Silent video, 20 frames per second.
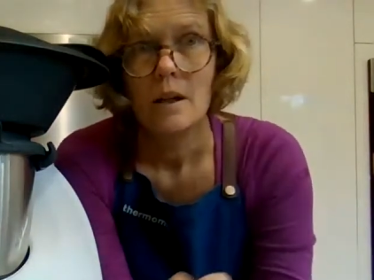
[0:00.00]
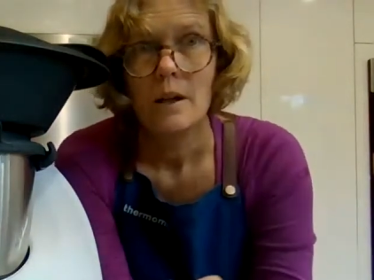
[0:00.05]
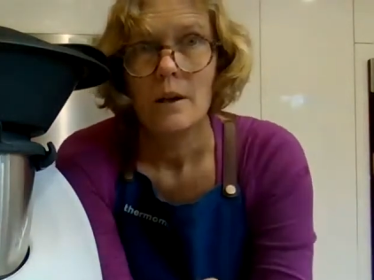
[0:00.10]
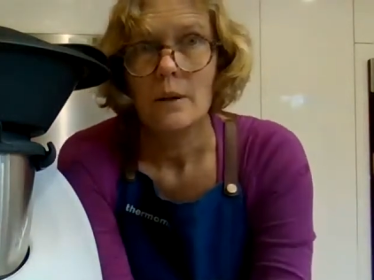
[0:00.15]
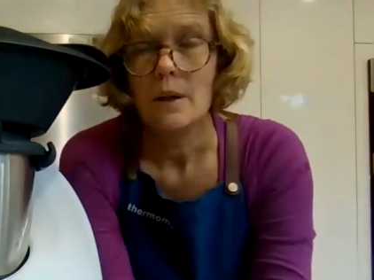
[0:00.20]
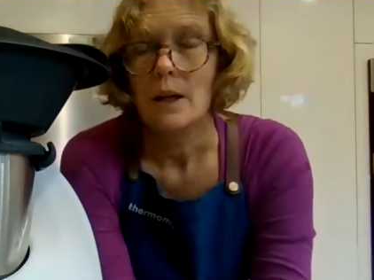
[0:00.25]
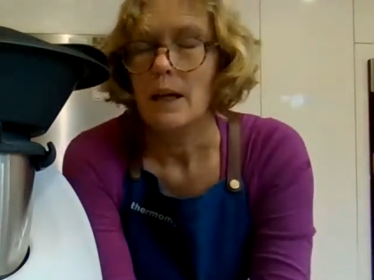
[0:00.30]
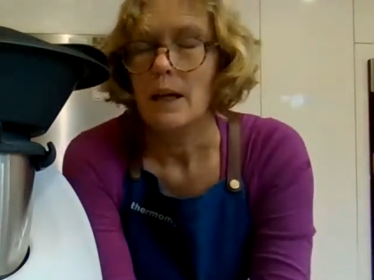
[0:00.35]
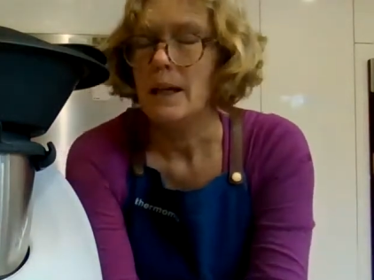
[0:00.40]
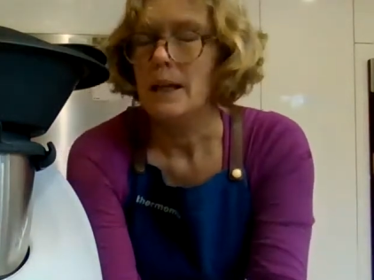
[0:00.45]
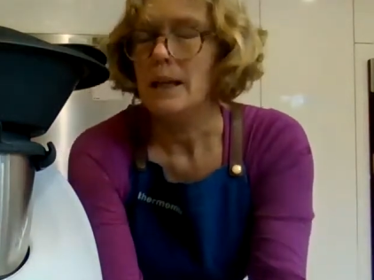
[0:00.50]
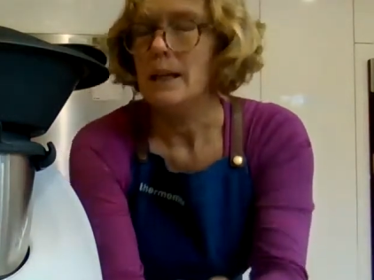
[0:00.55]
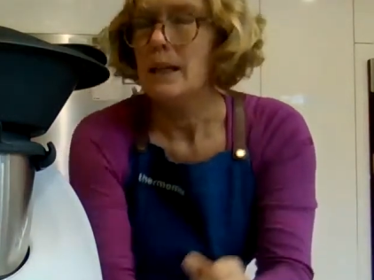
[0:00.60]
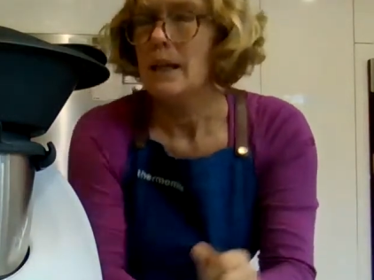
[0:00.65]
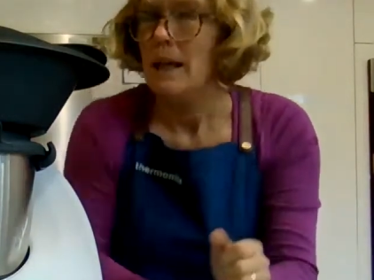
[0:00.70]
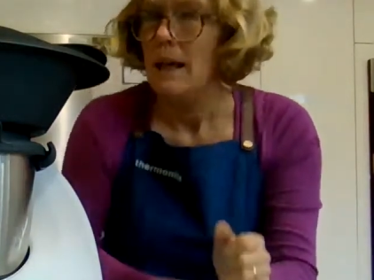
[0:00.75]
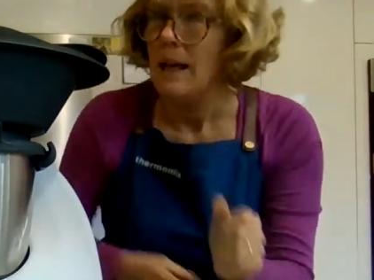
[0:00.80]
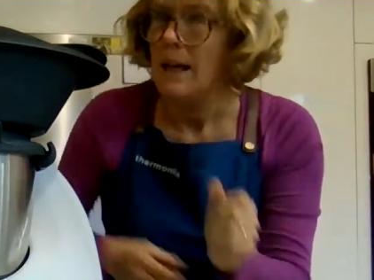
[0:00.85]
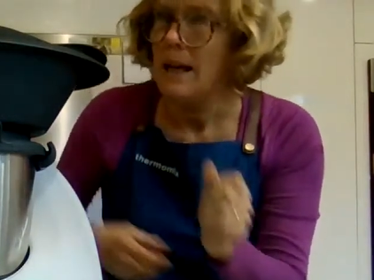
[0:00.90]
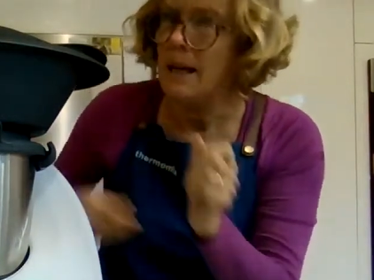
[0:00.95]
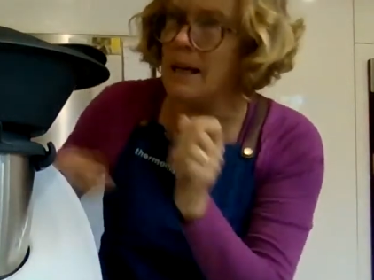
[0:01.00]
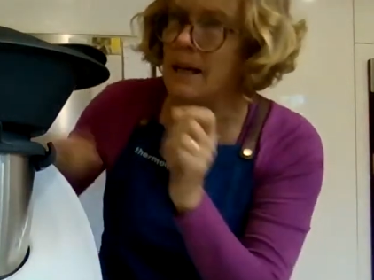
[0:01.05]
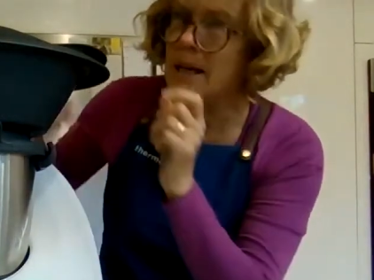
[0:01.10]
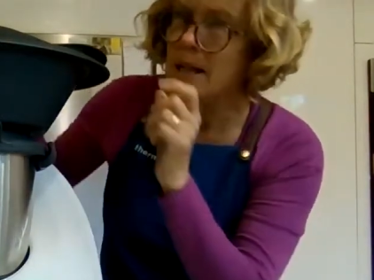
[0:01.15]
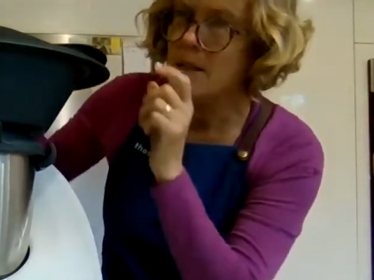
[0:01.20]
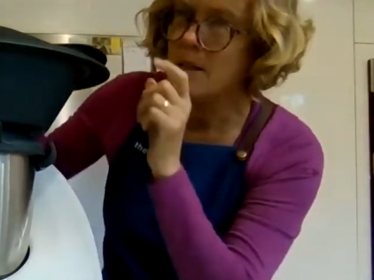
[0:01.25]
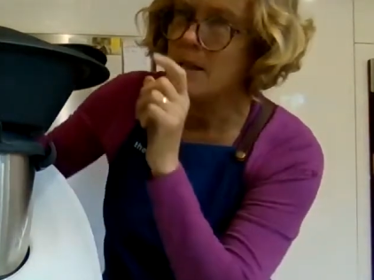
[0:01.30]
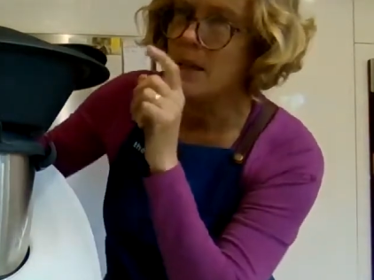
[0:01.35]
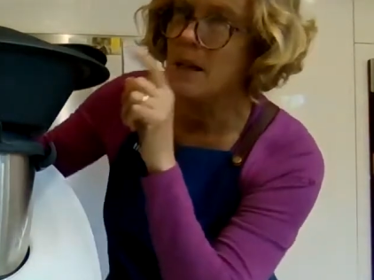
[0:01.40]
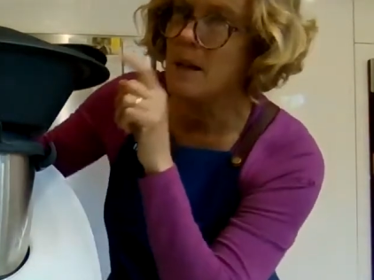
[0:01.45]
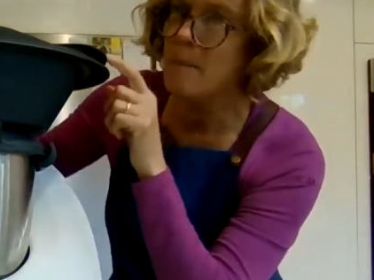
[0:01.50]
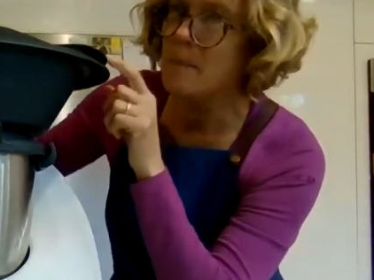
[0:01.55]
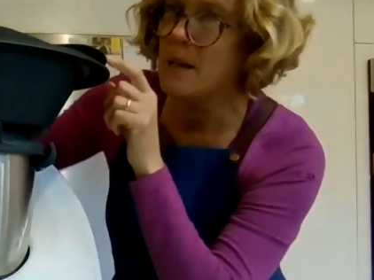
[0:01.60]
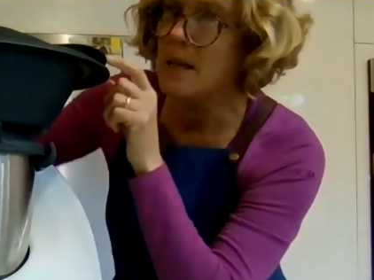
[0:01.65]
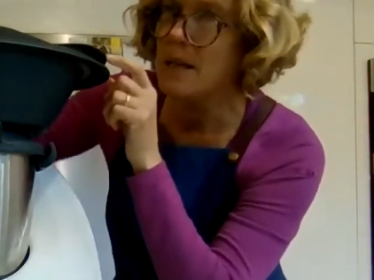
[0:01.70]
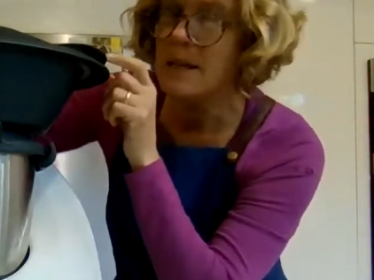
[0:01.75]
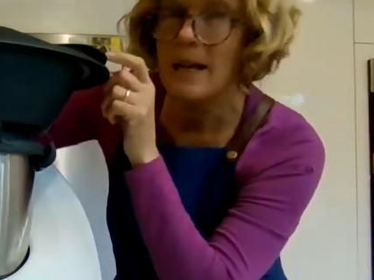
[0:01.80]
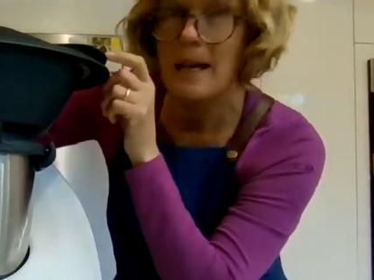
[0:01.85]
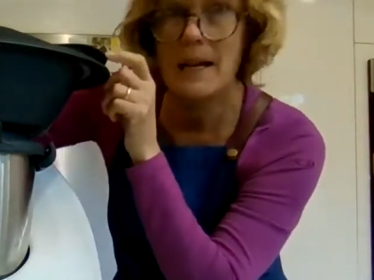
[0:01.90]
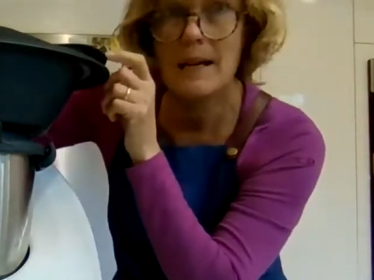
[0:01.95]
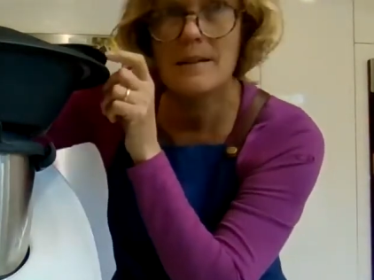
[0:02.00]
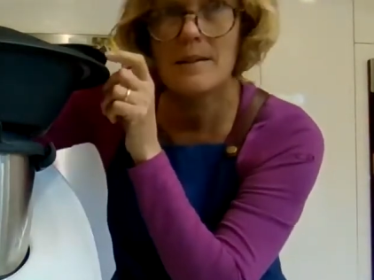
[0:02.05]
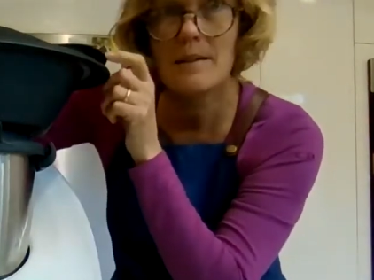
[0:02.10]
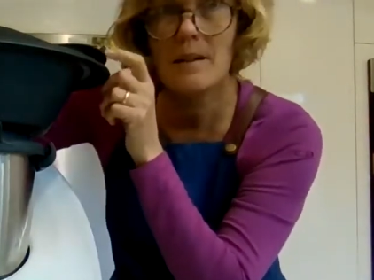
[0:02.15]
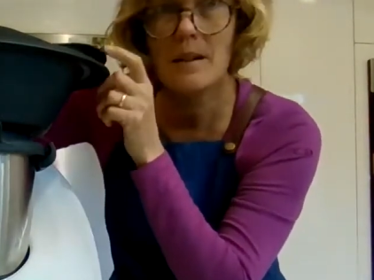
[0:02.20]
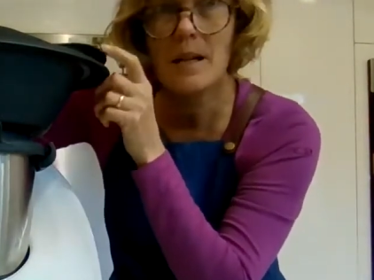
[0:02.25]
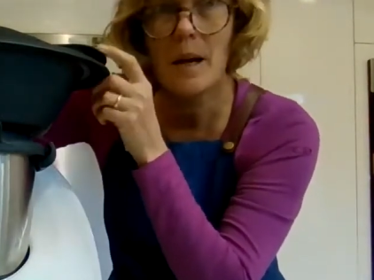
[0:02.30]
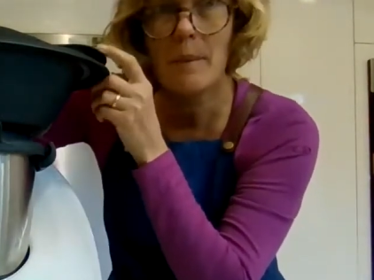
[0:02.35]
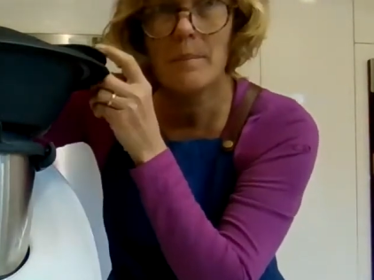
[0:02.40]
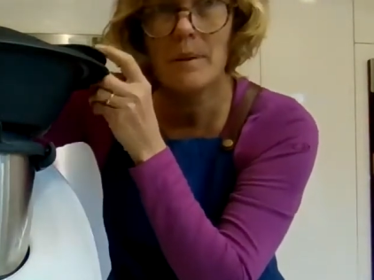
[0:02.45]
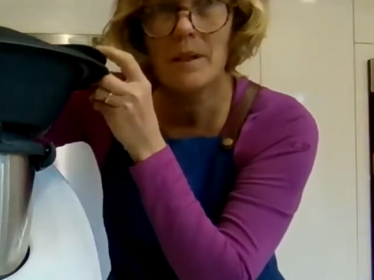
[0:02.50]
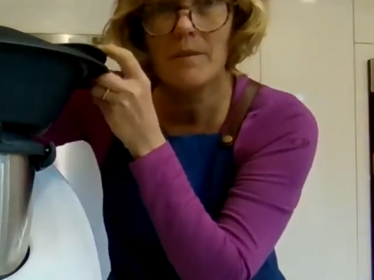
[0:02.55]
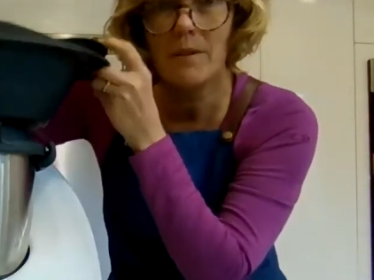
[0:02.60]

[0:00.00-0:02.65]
Okay, and it has a couple